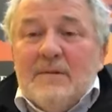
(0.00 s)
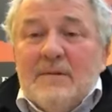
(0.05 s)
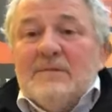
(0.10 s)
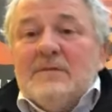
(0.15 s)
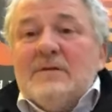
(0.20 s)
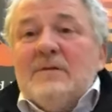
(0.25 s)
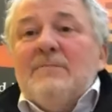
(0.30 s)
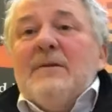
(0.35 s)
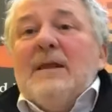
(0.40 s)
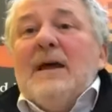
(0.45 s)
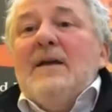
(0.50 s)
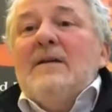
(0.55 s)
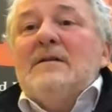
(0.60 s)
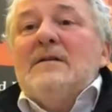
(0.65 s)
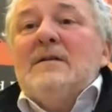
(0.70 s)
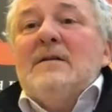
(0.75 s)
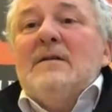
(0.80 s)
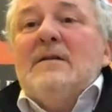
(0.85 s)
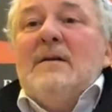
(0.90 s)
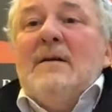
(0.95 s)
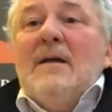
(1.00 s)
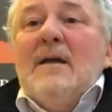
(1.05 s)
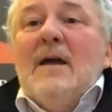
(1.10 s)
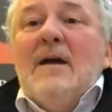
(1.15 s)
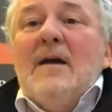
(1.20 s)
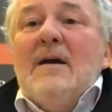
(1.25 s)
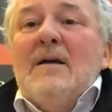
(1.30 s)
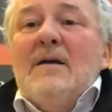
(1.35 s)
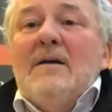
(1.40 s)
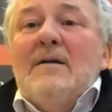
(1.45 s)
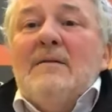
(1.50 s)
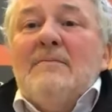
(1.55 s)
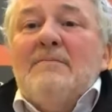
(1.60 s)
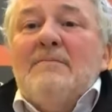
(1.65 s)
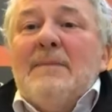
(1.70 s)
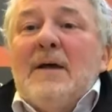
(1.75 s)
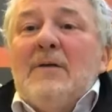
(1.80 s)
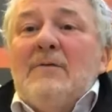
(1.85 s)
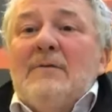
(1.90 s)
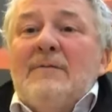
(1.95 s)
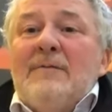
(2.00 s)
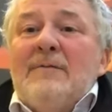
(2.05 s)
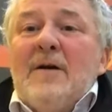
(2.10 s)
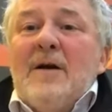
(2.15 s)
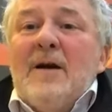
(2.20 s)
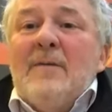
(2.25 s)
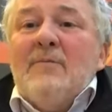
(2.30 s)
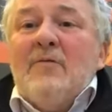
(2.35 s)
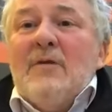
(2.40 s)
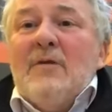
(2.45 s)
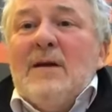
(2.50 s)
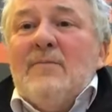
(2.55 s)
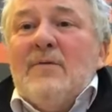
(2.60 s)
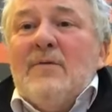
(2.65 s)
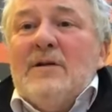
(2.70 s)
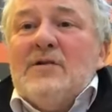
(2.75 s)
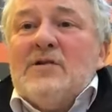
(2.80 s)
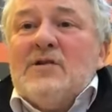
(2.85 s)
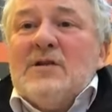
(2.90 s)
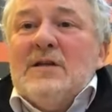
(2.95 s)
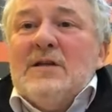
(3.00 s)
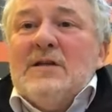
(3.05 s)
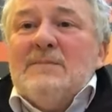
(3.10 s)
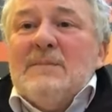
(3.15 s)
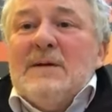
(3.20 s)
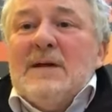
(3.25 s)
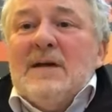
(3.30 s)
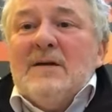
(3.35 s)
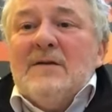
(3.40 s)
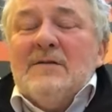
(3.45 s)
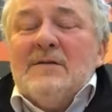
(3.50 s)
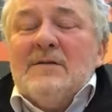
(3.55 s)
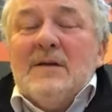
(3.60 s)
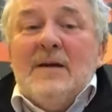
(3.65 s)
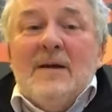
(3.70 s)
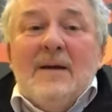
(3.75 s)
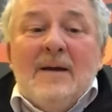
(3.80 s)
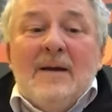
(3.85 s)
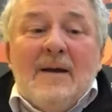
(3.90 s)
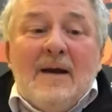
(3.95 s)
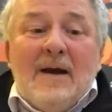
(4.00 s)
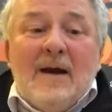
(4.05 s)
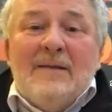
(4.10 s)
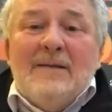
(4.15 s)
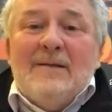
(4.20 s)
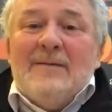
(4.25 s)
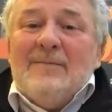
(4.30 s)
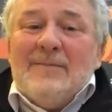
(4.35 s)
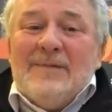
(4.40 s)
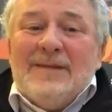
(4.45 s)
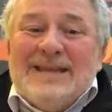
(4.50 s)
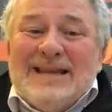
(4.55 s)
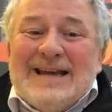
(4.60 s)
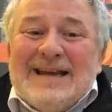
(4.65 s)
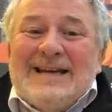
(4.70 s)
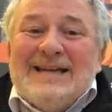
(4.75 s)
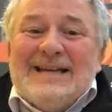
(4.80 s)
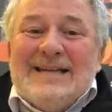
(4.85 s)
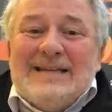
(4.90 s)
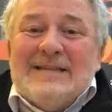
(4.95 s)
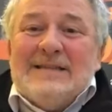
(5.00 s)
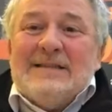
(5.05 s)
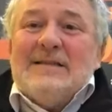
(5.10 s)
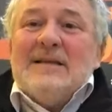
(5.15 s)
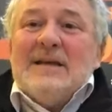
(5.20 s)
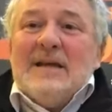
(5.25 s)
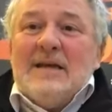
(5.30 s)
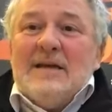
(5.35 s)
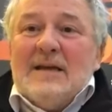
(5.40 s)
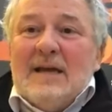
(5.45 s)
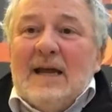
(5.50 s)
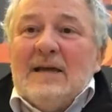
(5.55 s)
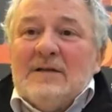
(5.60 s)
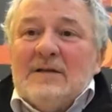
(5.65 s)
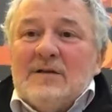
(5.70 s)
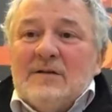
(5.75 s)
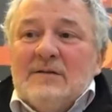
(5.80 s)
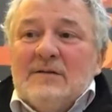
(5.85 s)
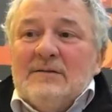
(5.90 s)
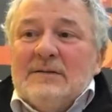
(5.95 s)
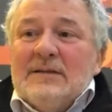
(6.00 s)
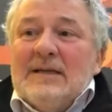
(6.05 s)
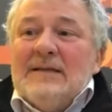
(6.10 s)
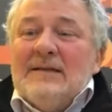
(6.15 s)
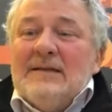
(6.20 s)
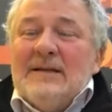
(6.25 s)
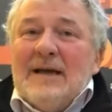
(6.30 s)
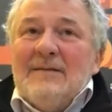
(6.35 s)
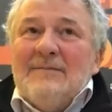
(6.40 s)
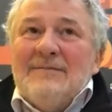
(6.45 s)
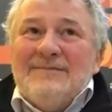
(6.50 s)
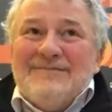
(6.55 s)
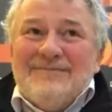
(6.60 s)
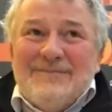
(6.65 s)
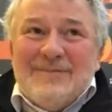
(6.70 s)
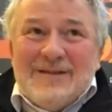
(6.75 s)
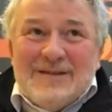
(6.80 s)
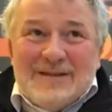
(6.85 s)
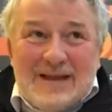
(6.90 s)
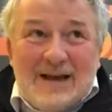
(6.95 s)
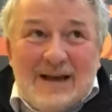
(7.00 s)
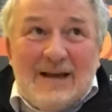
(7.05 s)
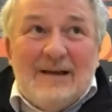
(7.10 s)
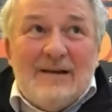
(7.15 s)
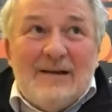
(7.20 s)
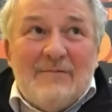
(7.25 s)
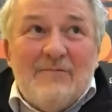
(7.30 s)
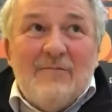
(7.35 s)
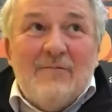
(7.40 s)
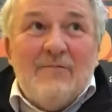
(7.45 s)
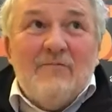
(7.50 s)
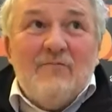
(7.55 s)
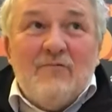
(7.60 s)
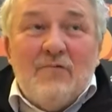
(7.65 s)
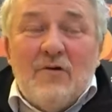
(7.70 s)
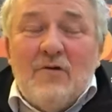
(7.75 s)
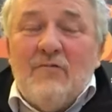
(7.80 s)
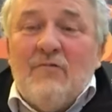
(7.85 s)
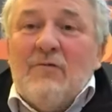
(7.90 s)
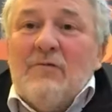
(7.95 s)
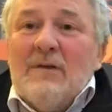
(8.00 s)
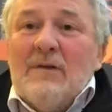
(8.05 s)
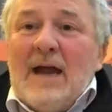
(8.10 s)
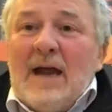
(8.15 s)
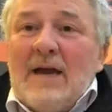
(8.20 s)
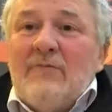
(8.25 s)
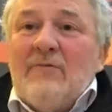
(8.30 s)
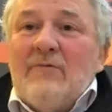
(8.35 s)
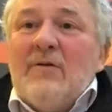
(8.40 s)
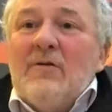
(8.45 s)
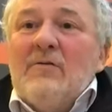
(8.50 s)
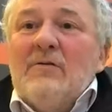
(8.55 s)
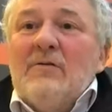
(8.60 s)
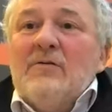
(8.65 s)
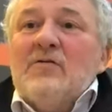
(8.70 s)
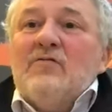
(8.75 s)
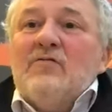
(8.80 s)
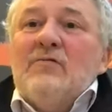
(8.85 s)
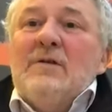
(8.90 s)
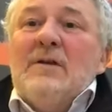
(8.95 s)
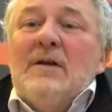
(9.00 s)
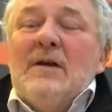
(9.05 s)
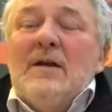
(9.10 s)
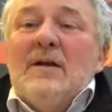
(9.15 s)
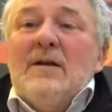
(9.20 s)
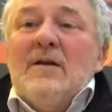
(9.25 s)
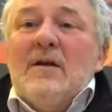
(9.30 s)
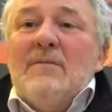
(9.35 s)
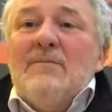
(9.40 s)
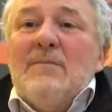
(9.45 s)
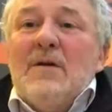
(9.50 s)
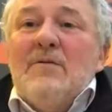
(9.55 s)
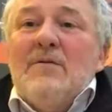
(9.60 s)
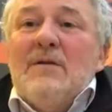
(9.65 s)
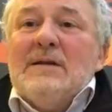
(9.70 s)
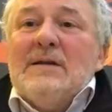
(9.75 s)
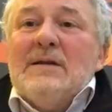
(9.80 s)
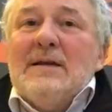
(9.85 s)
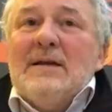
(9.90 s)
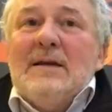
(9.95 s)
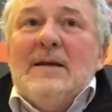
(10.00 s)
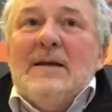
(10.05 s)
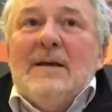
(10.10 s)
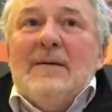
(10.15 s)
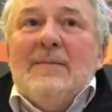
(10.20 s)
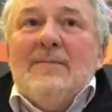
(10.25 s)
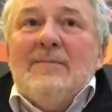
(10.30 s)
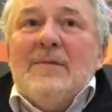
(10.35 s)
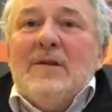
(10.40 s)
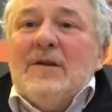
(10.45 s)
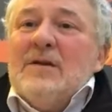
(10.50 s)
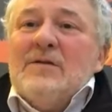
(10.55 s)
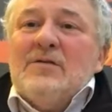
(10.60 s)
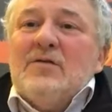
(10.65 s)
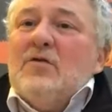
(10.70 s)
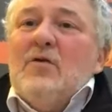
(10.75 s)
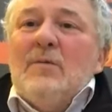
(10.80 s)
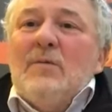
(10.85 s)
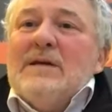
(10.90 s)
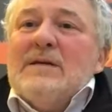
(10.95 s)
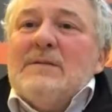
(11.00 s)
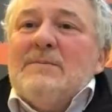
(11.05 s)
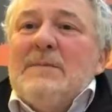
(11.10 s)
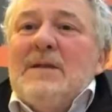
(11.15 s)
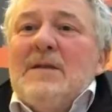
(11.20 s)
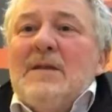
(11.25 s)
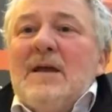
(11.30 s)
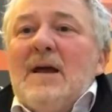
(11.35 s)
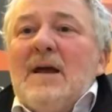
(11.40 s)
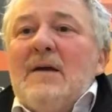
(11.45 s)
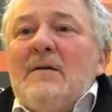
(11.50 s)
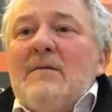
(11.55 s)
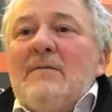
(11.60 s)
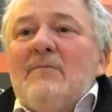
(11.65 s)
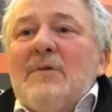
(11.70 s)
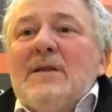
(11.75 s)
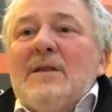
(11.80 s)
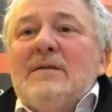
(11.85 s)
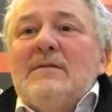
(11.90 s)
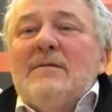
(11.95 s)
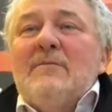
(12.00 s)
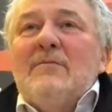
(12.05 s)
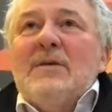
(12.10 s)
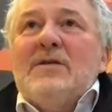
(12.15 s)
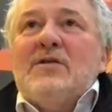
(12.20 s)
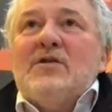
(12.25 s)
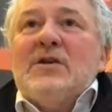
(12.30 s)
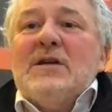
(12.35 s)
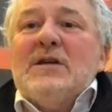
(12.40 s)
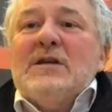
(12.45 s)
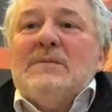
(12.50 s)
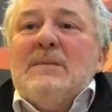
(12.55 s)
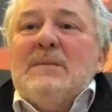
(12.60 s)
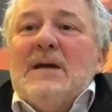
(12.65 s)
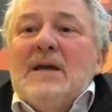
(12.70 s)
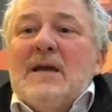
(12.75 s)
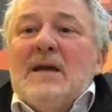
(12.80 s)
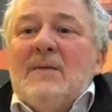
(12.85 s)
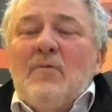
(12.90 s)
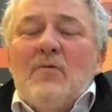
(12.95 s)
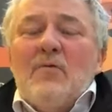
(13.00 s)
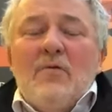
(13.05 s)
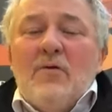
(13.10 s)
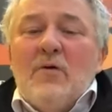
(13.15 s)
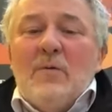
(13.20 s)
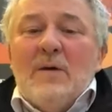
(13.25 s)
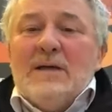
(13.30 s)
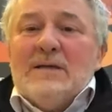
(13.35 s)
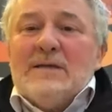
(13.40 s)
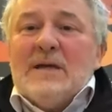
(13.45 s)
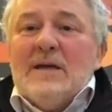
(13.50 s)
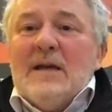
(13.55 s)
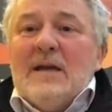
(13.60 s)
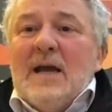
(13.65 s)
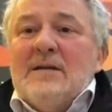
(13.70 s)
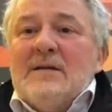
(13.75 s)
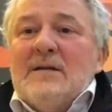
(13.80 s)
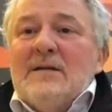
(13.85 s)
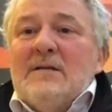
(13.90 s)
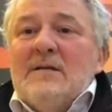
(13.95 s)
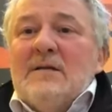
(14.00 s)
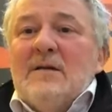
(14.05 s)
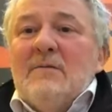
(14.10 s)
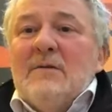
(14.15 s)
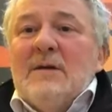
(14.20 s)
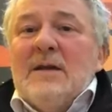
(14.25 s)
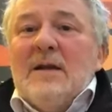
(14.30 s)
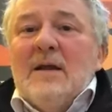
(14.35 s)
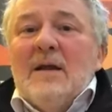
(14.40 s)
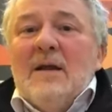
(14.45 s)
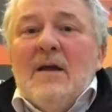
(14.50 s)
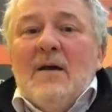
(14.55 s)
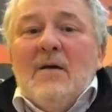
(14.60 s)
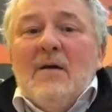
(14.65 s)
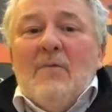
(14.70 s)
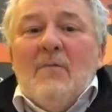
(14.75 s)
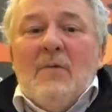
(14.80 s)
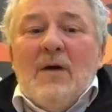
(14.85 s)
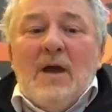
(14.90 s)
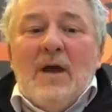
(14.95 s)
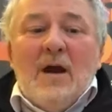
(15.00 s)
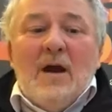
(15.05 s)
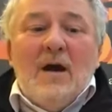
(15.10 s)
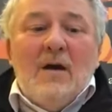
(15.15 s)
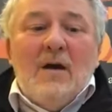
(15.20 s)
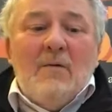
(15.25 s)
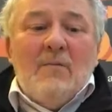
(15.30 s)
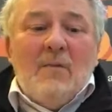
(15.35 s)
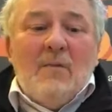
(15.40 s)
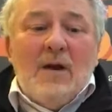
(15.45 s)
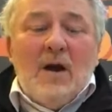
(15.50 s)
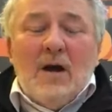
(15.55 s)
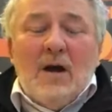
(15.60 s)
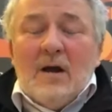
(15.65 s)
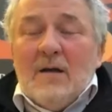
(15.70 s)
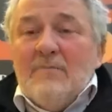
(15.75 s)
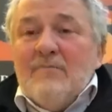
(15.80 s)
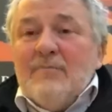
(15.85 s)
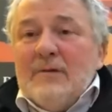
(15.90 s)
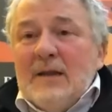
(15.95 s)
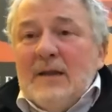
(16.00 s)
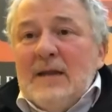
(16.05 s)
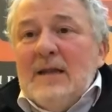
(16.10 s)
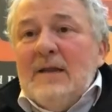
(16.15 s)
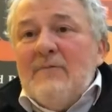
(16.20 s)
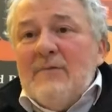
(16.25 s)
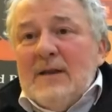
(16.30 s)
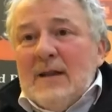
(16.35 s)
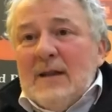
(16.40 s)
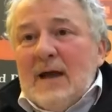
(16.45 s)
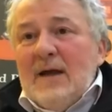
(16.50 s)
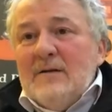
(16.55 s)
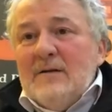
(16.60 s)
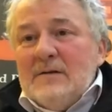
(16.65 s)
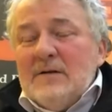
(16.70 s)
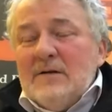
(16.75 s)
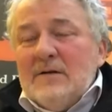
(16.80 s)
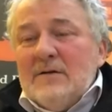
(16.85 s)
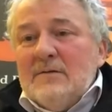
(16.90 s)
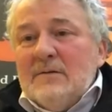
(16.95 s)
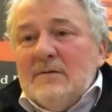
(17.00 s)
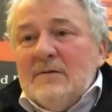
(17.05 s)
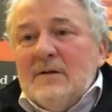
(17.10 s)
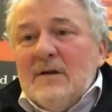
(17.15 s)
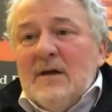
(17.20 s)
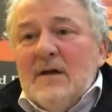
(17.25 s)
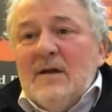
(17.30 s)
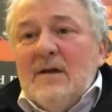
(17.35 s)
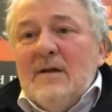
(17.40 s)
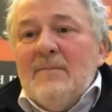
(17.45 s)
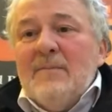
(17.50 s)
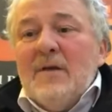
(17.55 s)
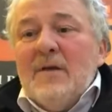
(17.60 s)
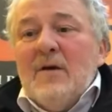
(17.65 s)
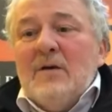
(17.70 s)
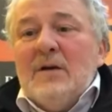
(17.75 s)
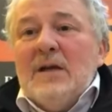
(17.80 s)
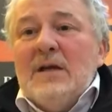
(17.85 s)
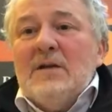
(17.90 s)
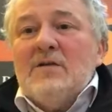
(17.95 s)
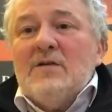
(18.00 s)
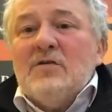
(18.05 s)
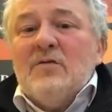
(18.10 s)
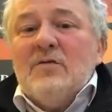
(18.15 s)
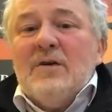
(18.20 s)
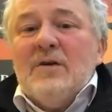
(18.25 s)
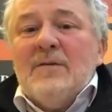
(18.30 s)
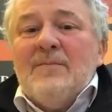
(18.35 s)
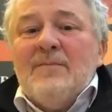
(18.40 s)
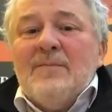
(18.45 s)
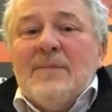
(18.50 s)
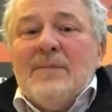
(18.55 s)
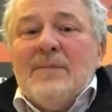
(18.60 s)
supplier to Belton Farm, Great British Cheesemakers. And that is the connection with that rural agricultural community that has always been there with cheese making. We're always connected to it. We are completely reliant on each other.